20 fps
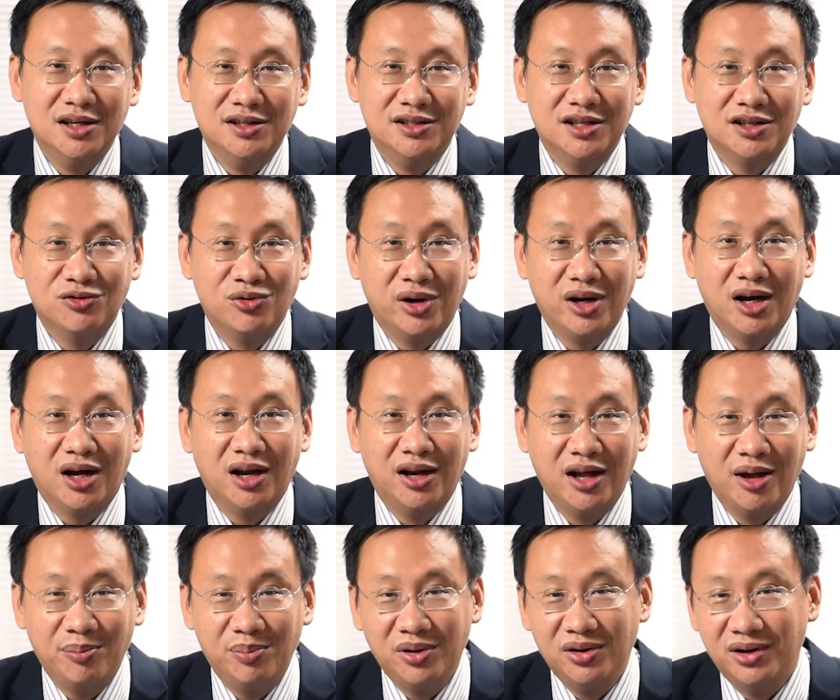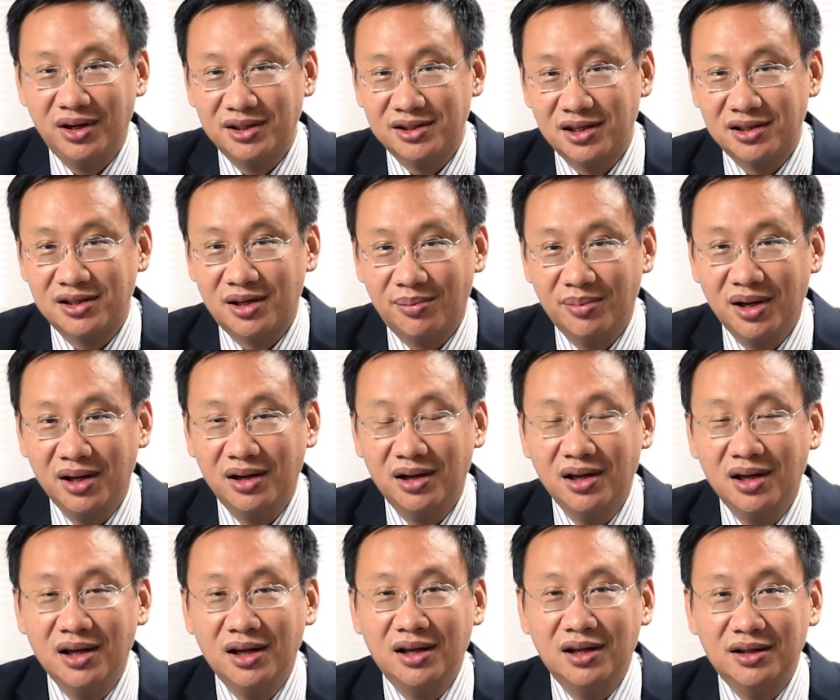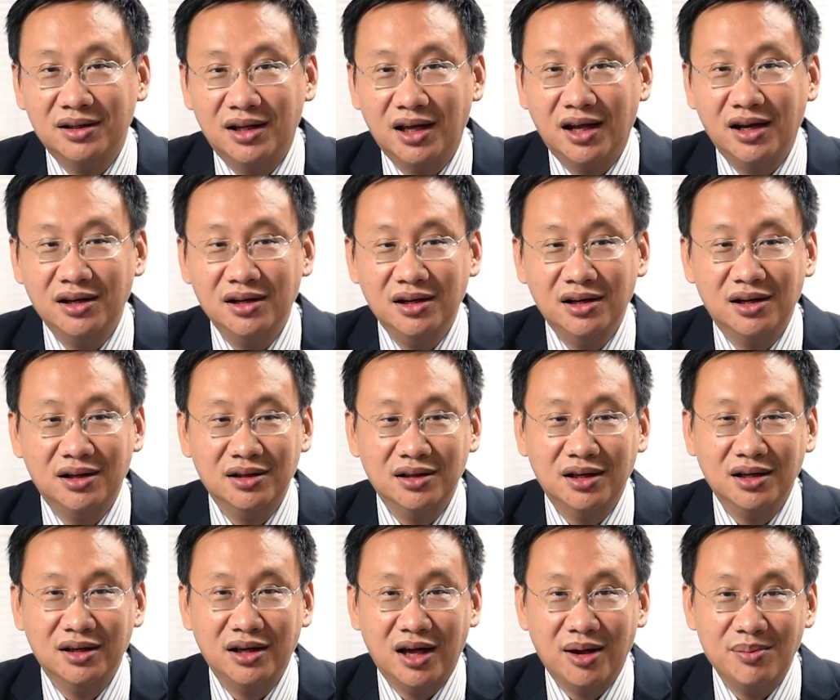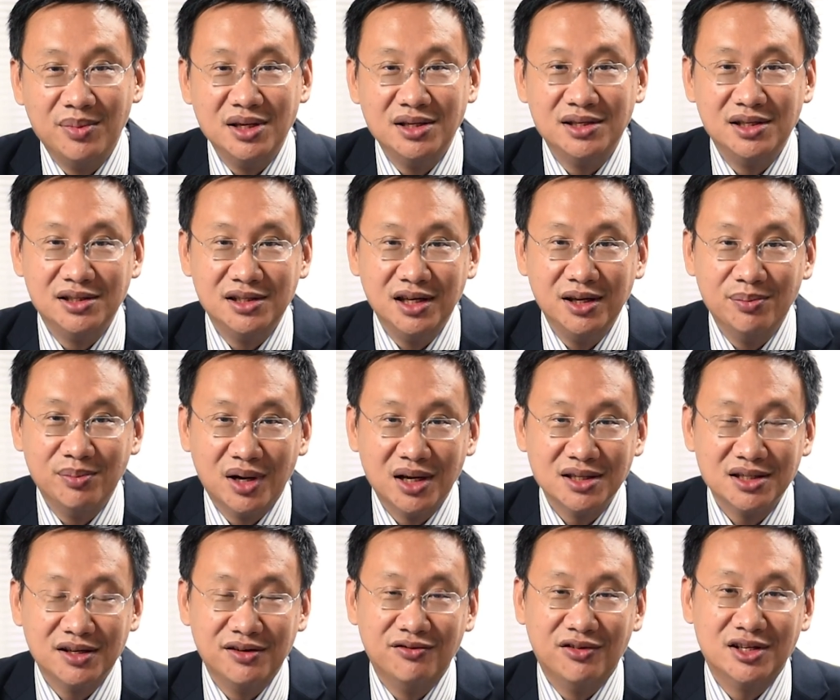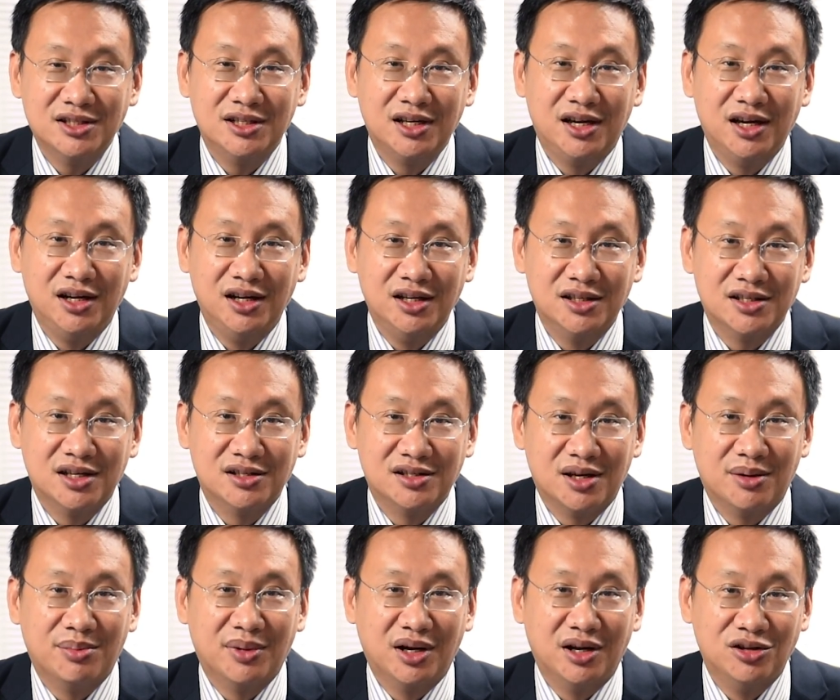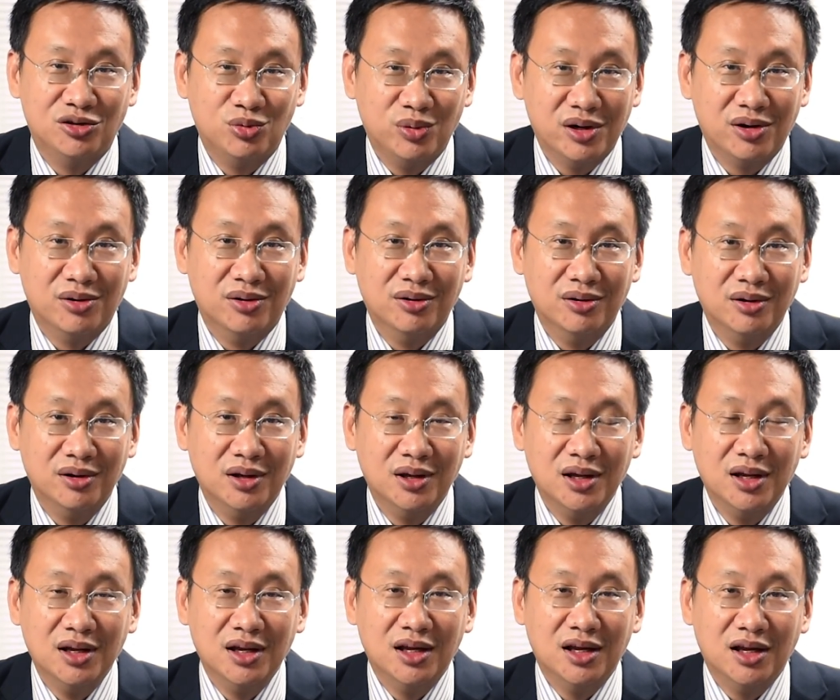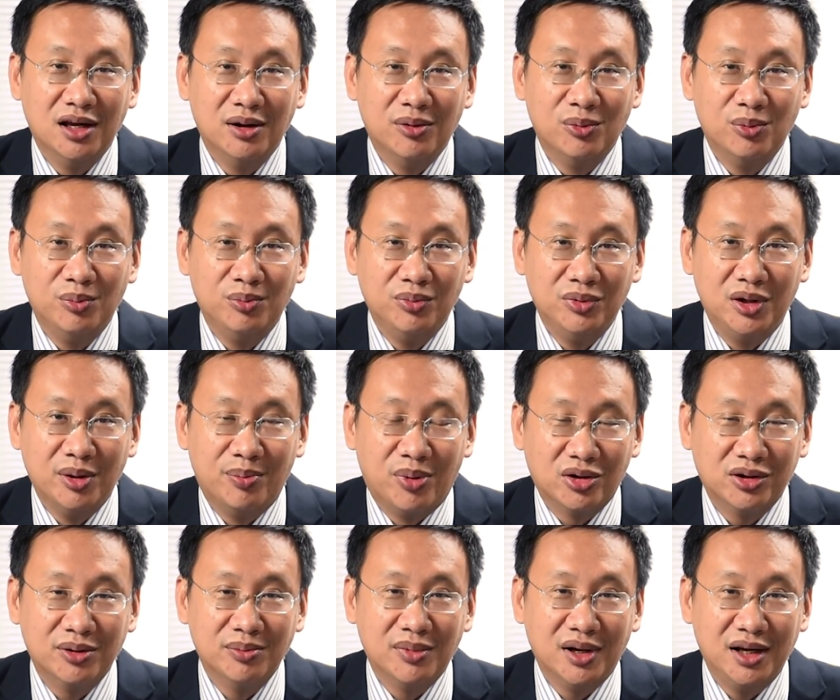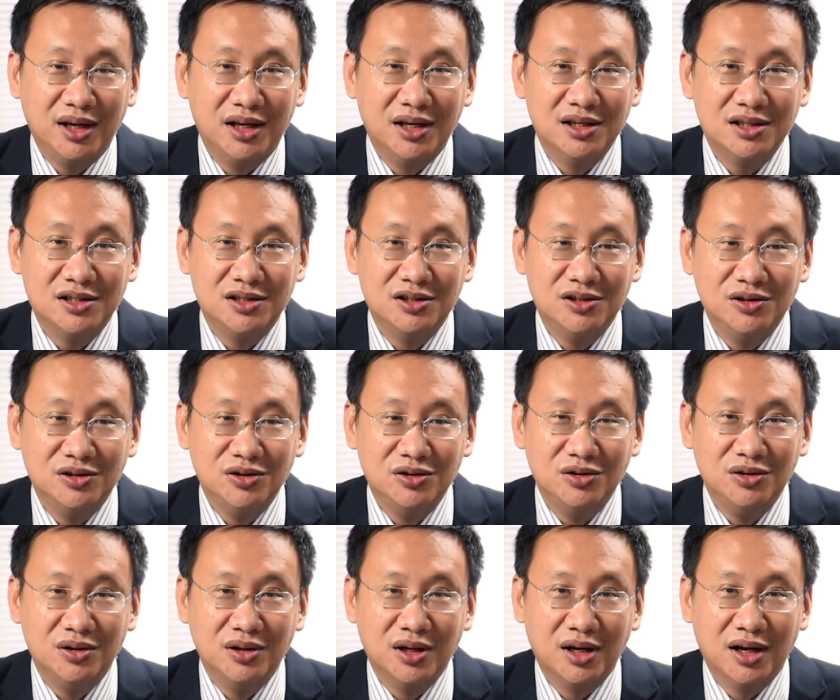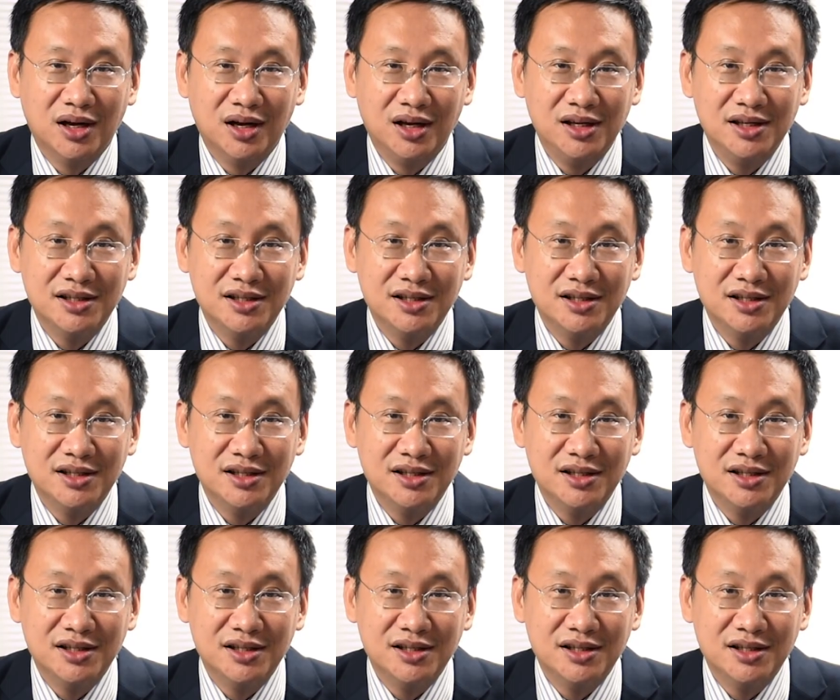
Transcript: he's just very unhappy with Isa Samad. Then the MACC must investigate Isa Samad as well. The bottom line is uh,